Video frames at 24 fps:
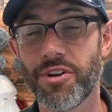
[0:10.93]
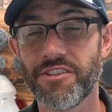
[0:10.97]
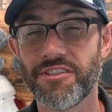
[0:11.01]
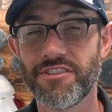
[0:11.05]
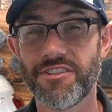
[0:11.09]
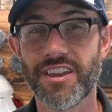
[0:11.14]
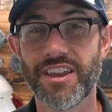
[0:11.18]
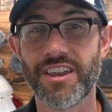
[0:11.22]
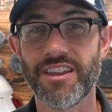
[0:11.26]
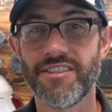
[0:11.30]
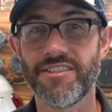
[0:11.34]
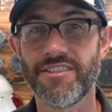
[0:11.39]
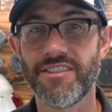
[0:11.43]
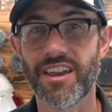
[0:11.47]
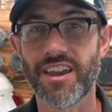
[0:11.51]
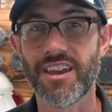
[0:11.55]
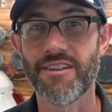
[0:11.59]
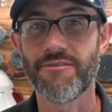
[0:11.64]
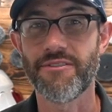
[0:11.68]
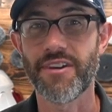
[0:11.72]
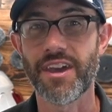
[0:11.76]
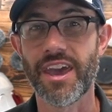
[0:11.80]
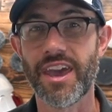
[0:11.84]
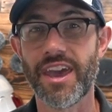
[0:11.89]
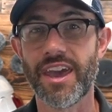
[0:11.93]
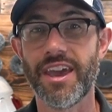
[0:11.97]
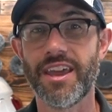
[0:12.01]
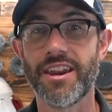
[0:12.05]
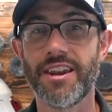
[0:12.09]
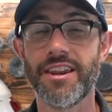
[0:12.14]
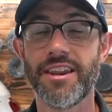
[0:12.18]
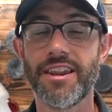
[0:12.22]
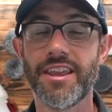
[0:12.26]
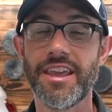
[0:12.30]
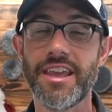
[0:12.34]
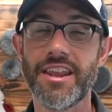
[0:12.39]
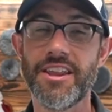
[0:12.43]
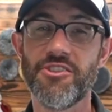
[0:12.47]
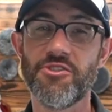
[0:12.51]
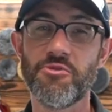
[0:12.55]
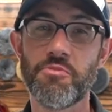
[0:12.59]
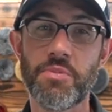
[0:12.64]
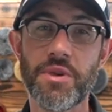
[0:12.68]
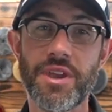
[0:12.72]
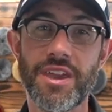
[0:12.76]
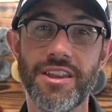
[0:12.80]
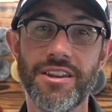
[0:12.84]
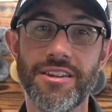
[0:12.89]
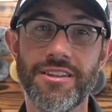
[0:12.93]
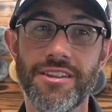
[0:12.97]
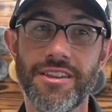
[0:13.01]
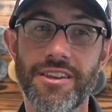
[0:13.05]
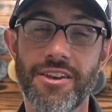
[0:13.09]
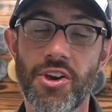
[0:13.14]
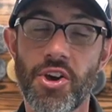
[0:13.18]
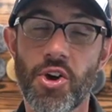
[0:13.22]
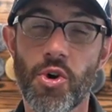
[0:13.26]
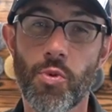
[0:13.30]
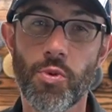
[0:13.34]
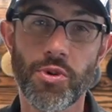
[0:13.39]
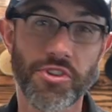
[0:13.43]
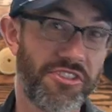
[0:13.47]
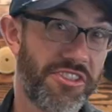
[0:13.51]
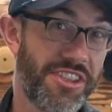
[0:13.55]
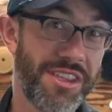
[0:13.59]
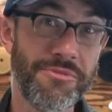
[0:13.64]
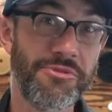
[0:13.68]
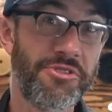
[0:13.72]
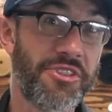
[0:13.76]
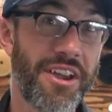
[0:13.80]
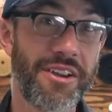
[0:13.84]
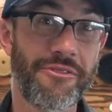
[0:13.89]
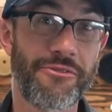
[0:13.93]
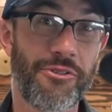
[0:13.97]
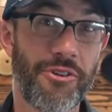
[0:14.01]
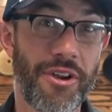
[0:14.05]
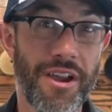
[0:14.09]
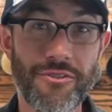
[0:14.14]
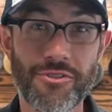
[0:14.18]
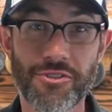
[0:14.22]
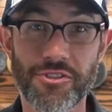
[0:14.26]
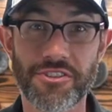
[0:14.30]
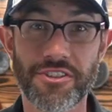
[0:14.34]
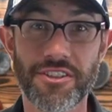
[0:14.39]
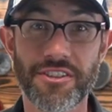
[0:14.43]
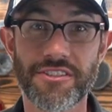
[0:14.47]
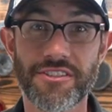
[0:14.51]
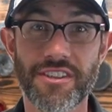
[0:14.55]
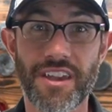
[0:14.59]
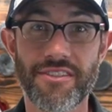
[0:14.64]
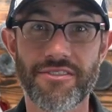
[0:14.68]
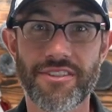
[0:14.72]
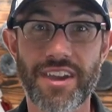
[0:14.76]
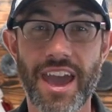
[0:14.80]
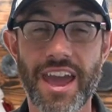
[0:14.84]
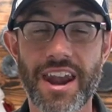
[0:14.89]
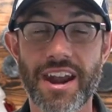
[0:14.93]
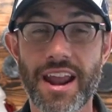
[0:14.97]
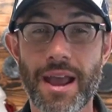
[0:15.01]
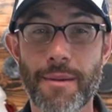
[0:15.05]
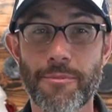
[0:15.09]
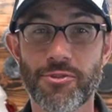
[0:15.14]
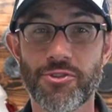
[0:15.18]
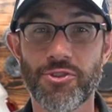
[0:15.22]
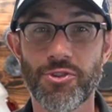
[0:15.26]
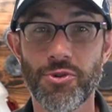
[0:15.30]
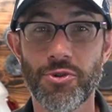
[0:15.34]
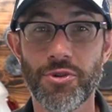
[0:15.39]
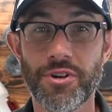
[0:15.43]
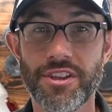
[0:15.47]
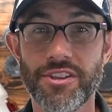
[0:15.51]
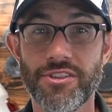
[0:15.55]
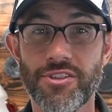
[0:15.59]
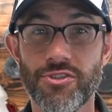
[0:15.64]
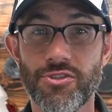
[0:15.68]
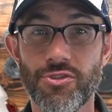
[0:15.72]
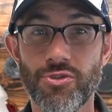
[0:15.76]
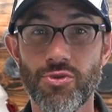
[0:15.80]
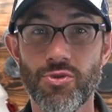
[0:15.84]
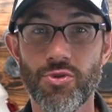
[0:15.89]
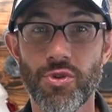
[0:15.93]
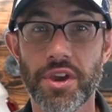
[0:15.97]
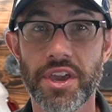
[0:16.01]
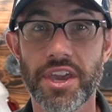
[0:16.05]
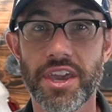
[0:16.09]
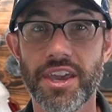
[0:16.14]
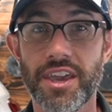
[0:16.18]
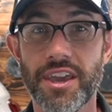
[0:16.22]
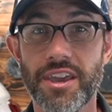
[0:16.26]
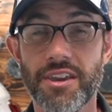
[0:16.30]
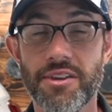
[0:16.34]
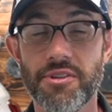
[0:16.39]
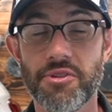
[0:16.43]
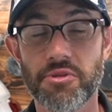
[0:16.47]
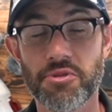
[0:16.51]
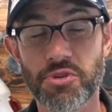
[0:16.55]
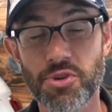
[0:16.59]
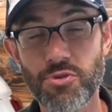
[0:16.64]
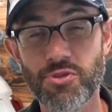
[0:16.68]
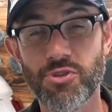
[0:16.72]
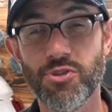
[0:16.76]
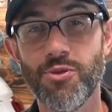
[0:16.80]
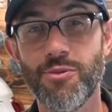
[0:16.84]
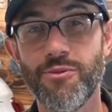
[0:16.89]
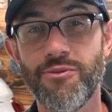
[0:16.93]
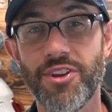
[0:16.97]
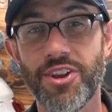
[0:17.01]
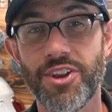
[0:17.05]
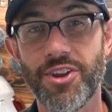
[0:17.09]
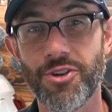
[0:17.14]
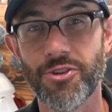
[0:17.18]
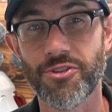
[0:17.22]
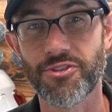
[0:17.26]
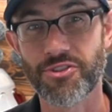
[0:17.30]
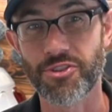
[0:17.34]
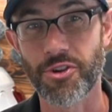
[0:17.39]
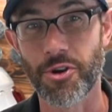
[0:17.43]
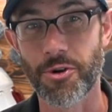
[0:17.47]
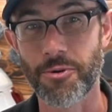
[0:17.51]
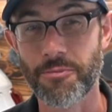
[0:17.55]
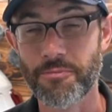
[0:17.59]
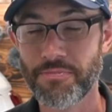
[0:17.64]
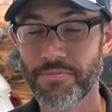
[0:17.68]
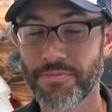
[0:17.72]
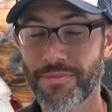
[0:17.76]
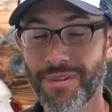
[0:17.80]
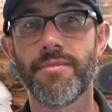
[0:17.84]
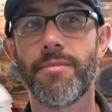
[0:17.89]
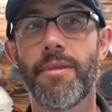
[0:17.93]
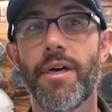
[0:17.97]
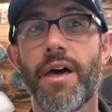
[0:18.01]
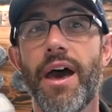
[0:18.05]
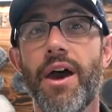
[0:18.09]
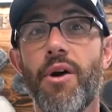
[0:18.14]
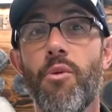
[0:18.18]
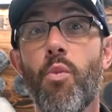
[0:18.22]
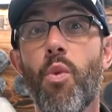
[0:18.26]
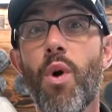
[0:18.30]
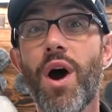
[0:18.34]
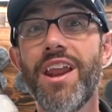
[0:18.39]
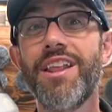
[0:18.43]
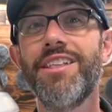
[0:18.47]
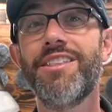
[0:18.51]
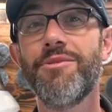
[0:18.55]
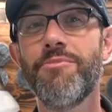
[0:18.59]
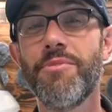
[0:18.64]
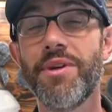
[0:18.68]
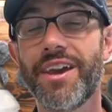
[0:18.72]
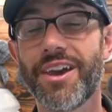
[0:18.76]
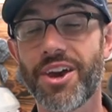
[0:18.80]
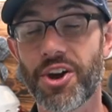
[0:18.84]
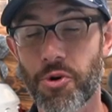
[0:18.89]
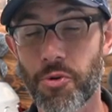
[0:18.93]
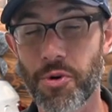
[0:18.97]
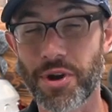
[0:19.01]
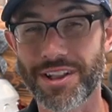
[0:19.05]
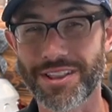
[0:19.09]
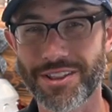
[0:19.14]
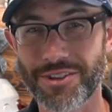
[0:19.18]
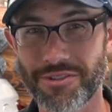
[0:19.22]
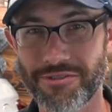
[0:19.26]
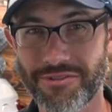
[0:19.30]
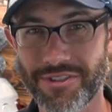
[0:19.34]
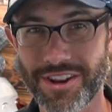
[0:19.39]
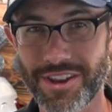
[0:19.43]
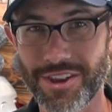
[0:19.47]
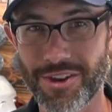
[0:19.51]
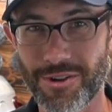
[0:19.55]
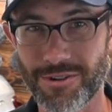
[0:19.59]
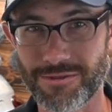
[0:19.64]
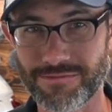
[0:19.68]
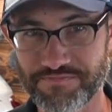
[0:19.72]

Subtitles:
is staying safe, and it has been what seems like forever since I've got an opportunity to do a YouTube video, so I wanted to make a quick little video